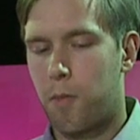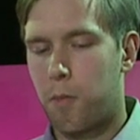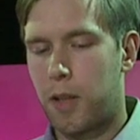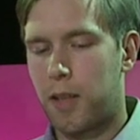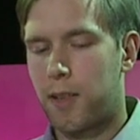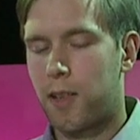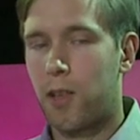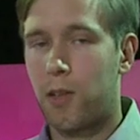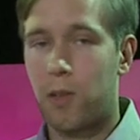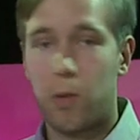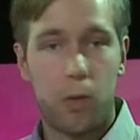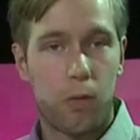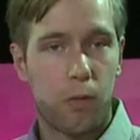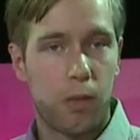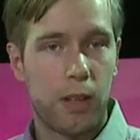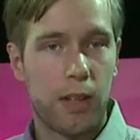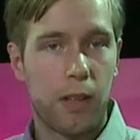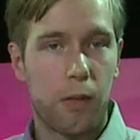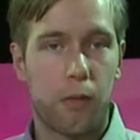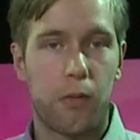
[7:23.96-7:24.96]
but they are used
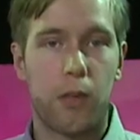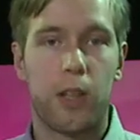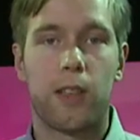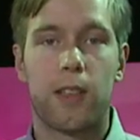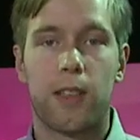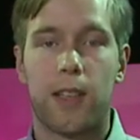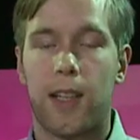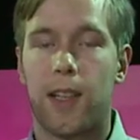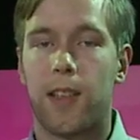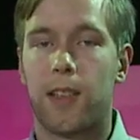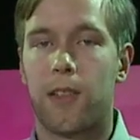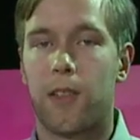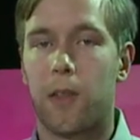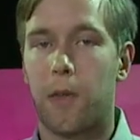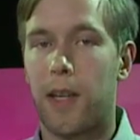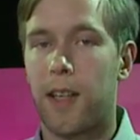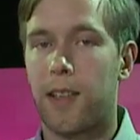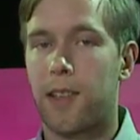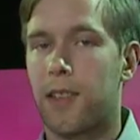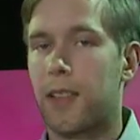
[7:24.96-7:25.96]
for different kinds
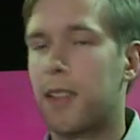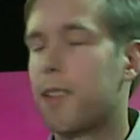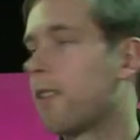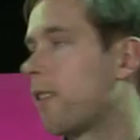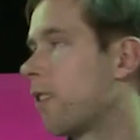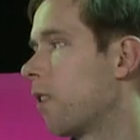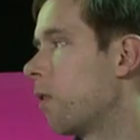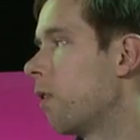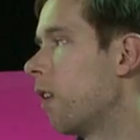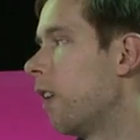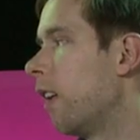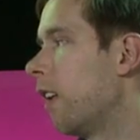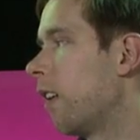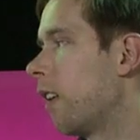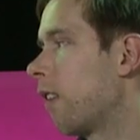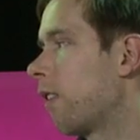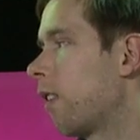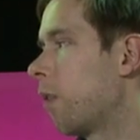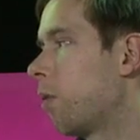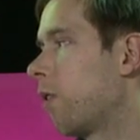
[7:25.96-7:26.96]
of assets. So
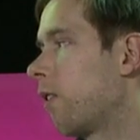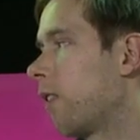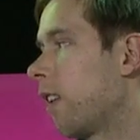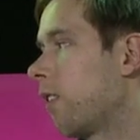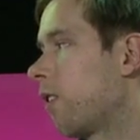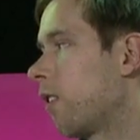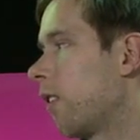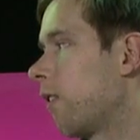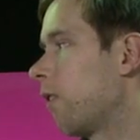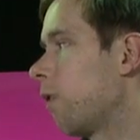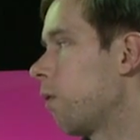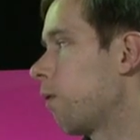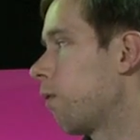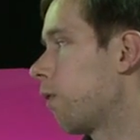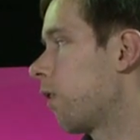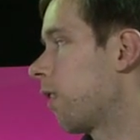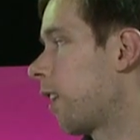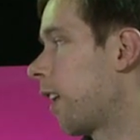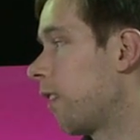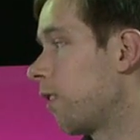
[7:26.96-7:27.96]
depreciation is used
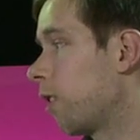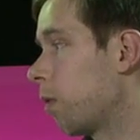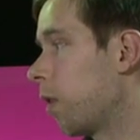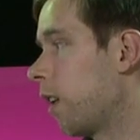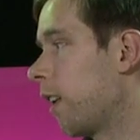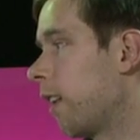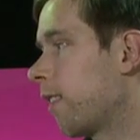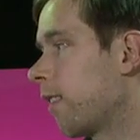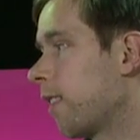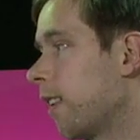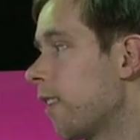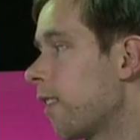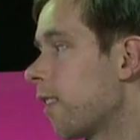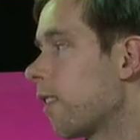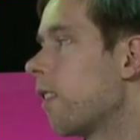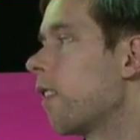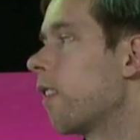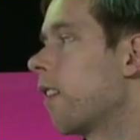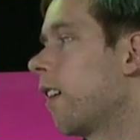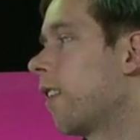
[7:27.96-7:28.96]
for tangible
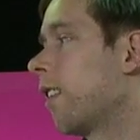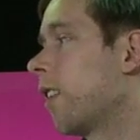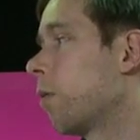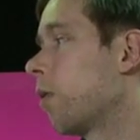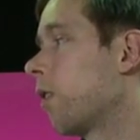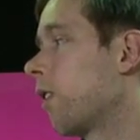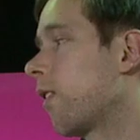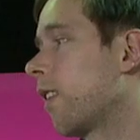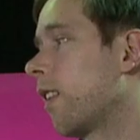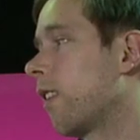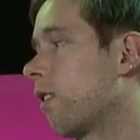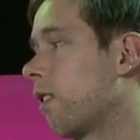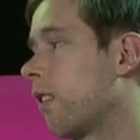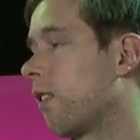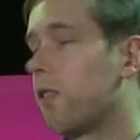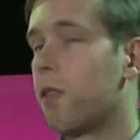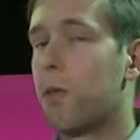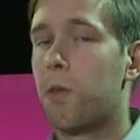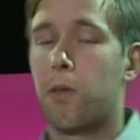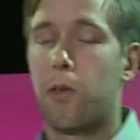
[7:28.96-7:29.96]
assets and
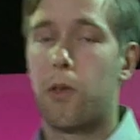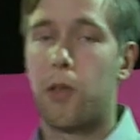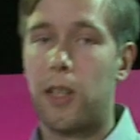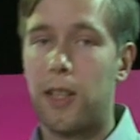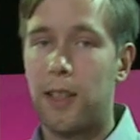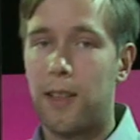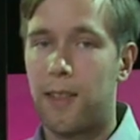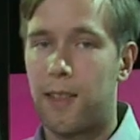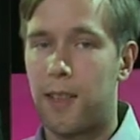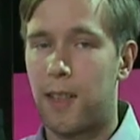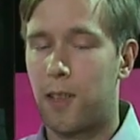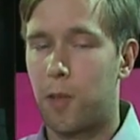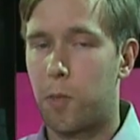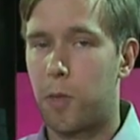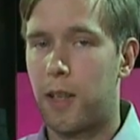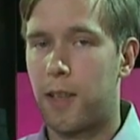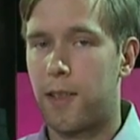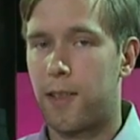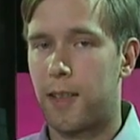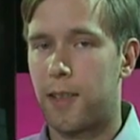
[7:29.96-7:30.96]
amortization is used for
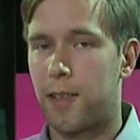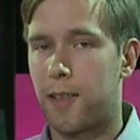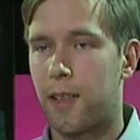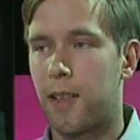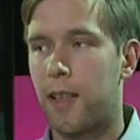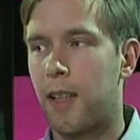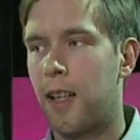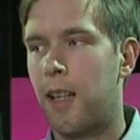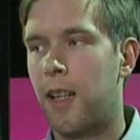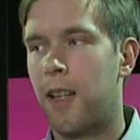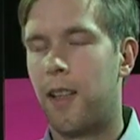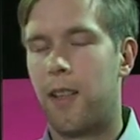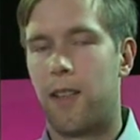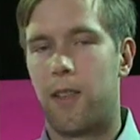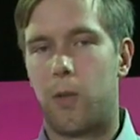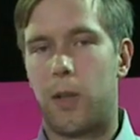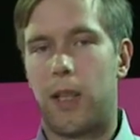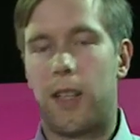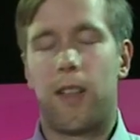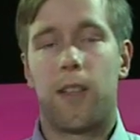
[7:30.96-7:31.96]
intangible assets.
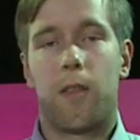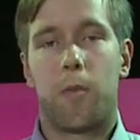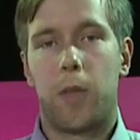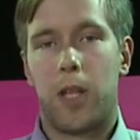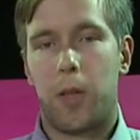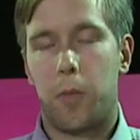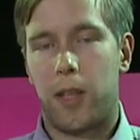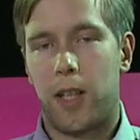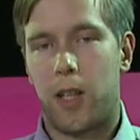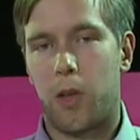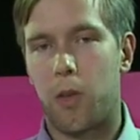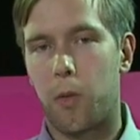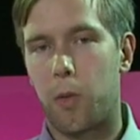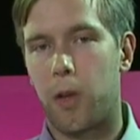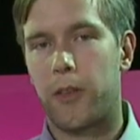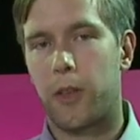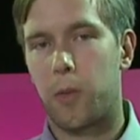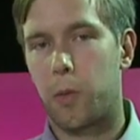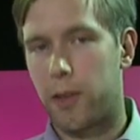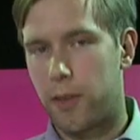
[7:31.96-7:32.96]
Well, maybe now you
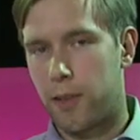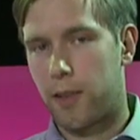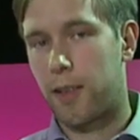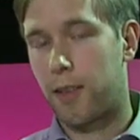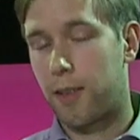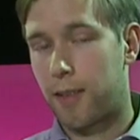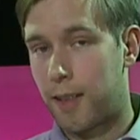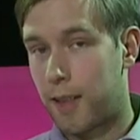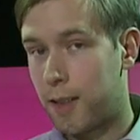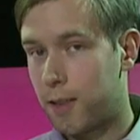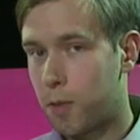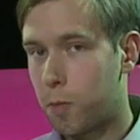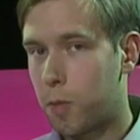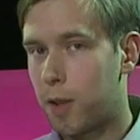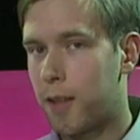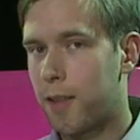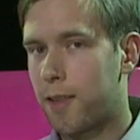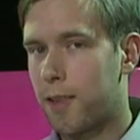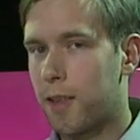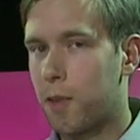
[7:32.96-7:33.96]
wonder what is a
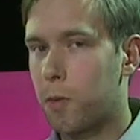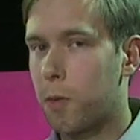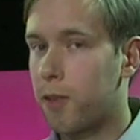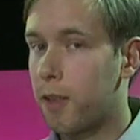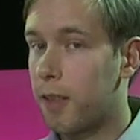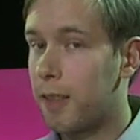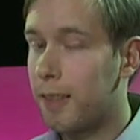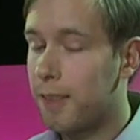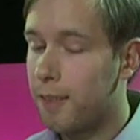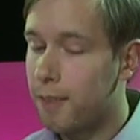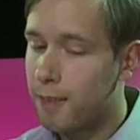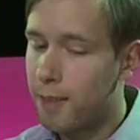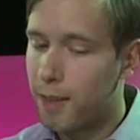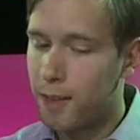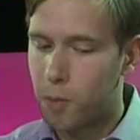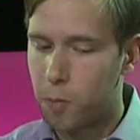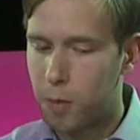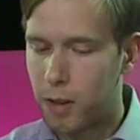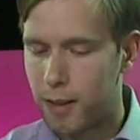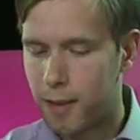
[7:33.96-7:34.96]
tangible asset and what's an
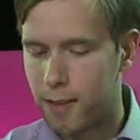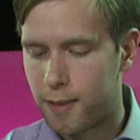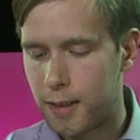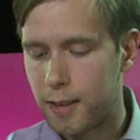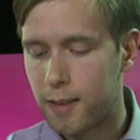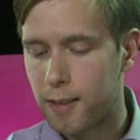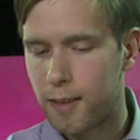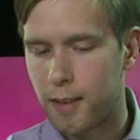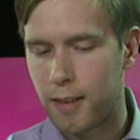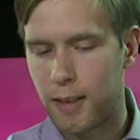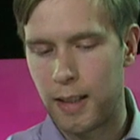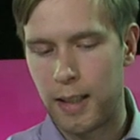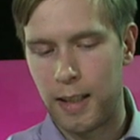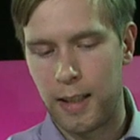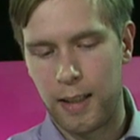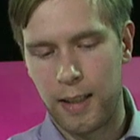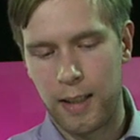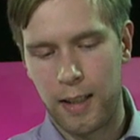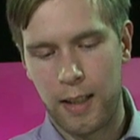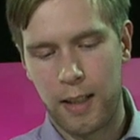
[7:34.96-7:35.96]
intangible asset.
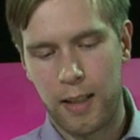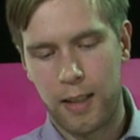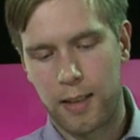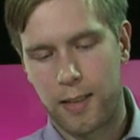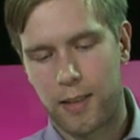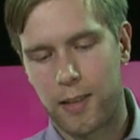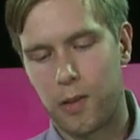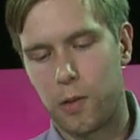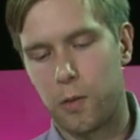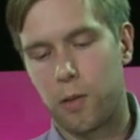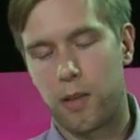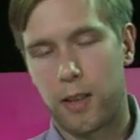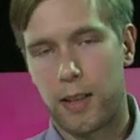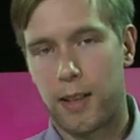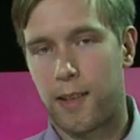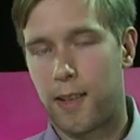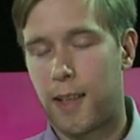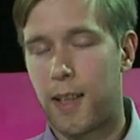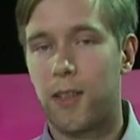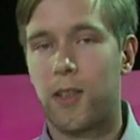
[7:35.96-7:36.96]
So
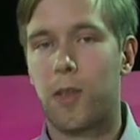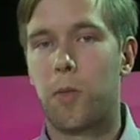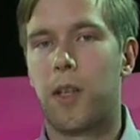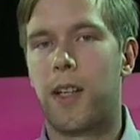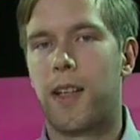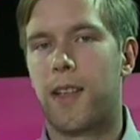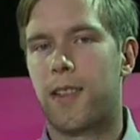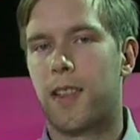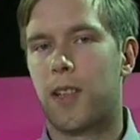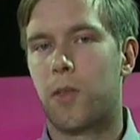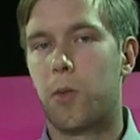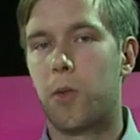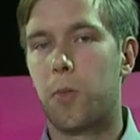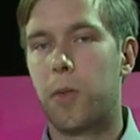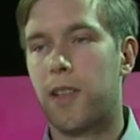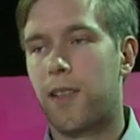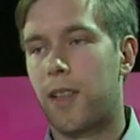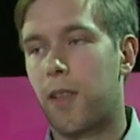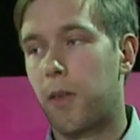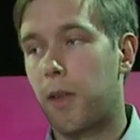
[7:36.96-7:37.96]
a tangible asset would
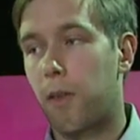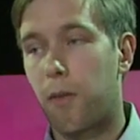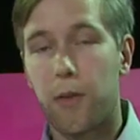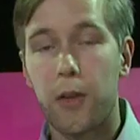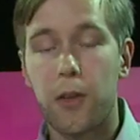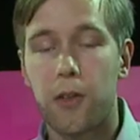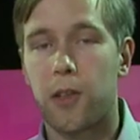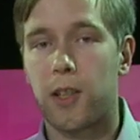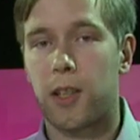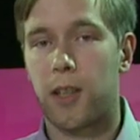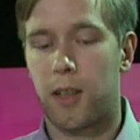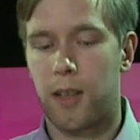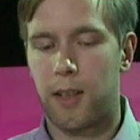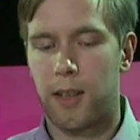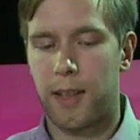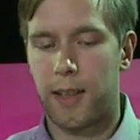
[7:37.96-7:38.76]
be something physical,